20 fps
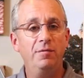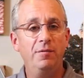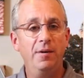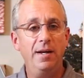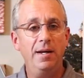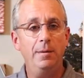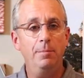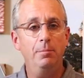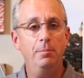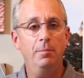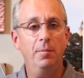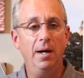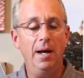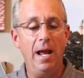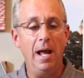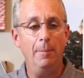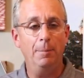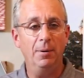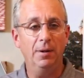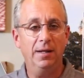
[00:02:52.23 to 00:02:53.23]
of Fame
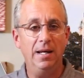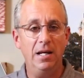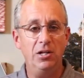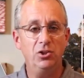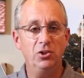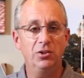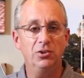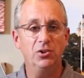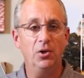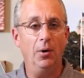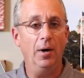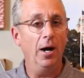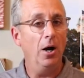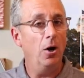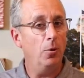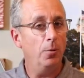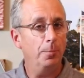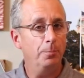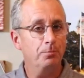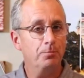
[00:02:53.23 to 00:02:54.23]
applications are
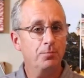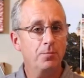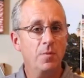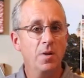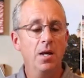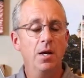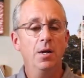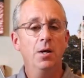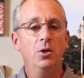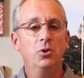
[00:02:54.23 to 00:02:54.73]
out.